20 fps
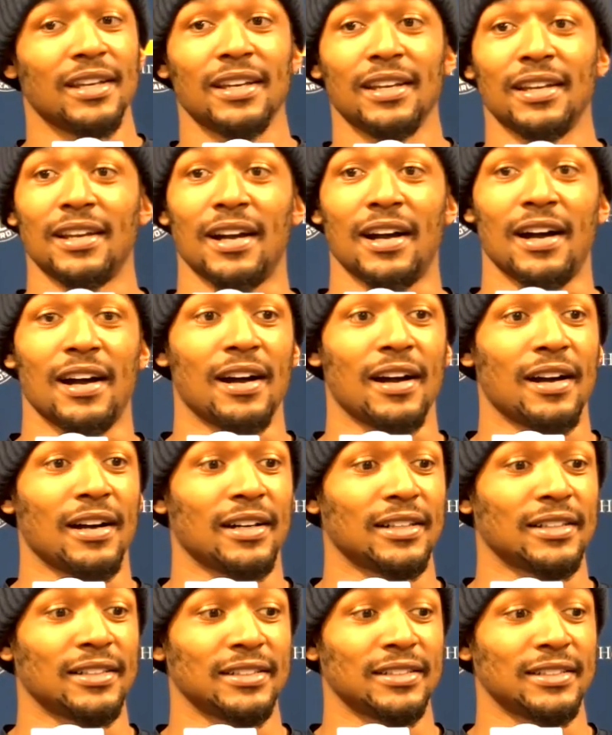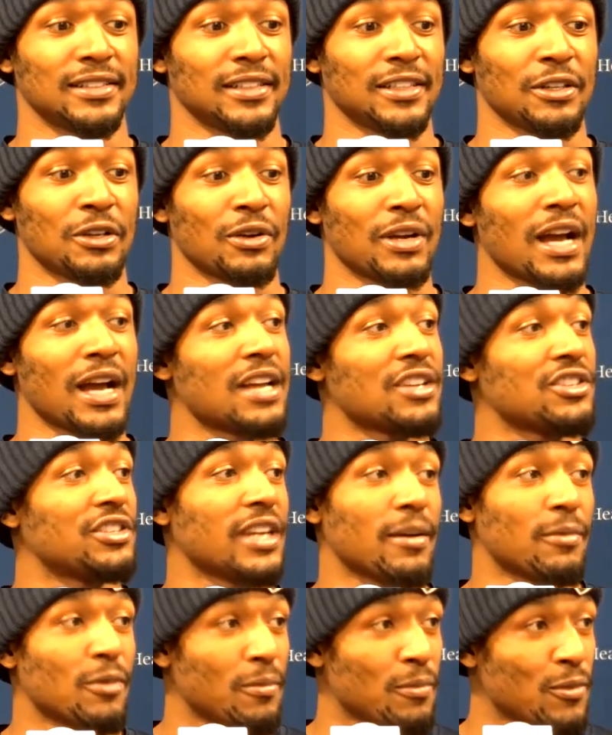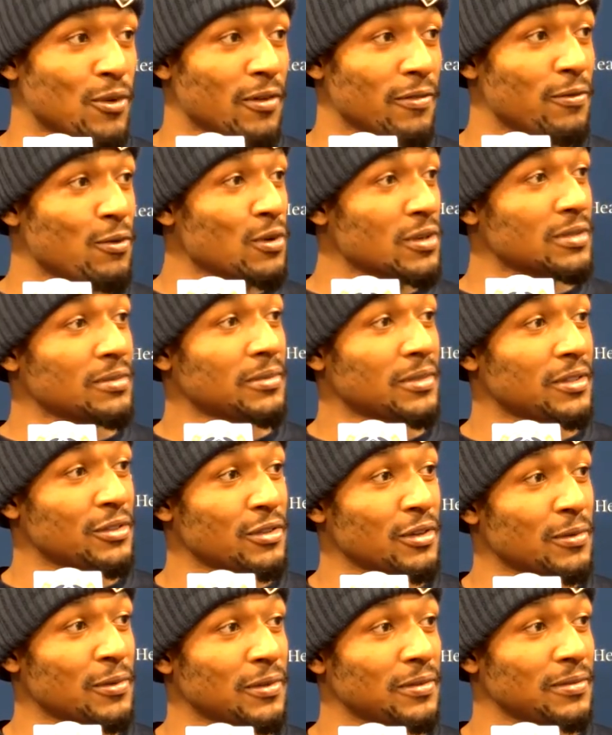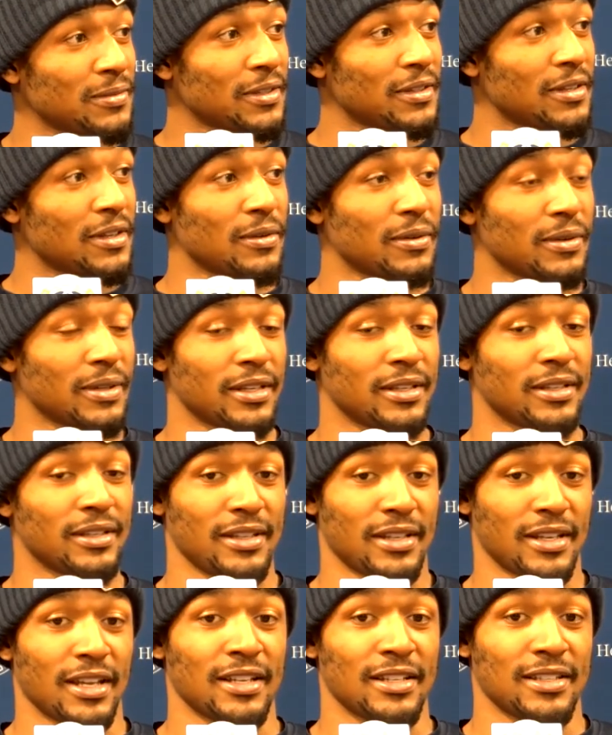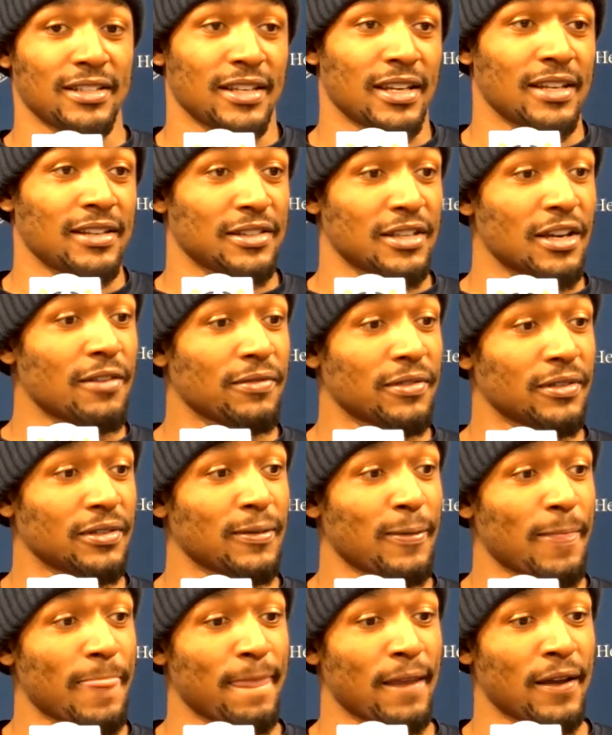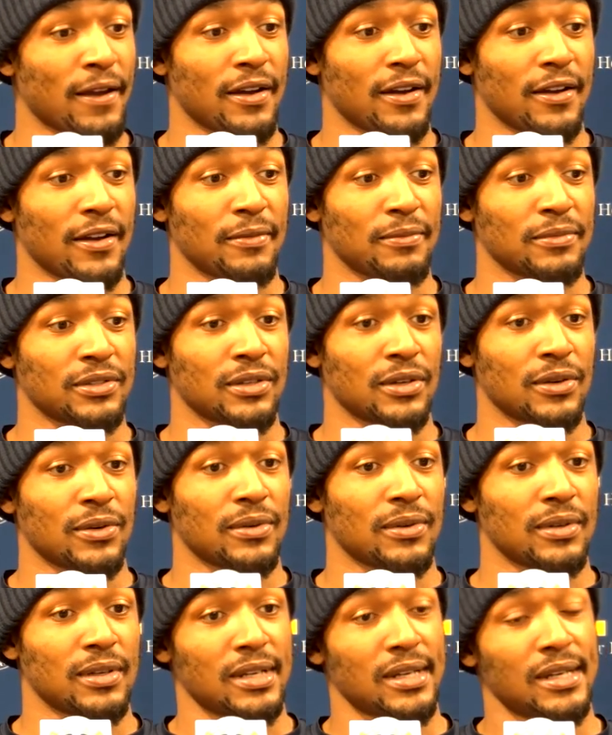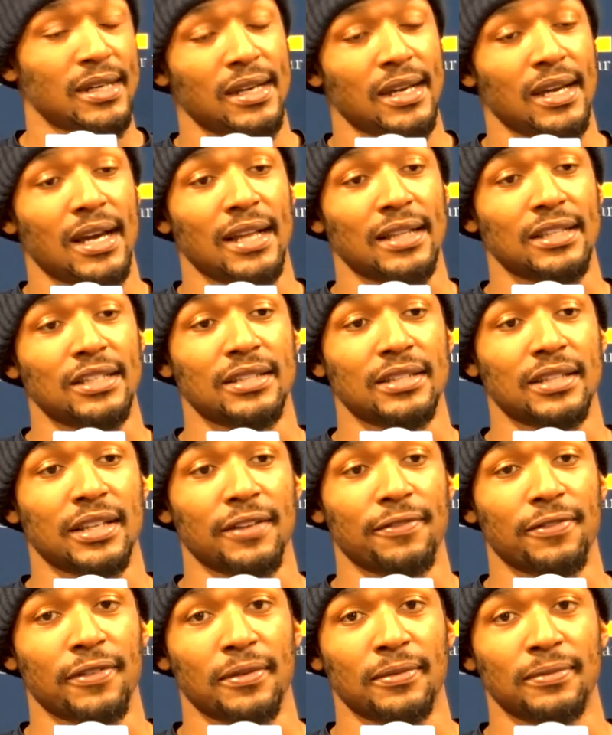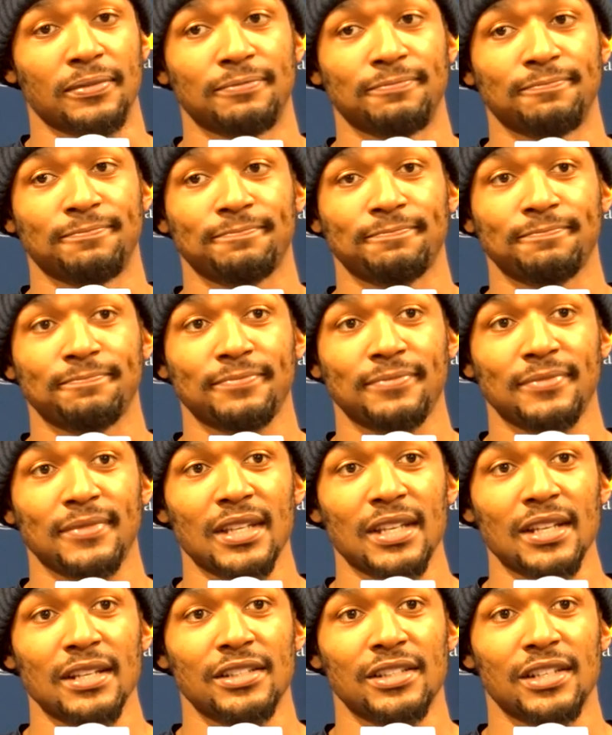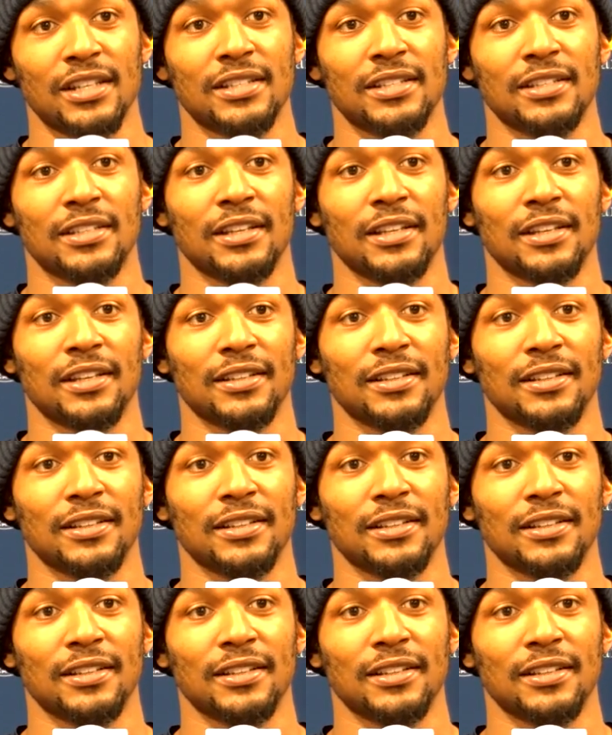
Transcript: you know, guys jam him more, force him to dribble, you know, and it's getting tougher. So I just think from just the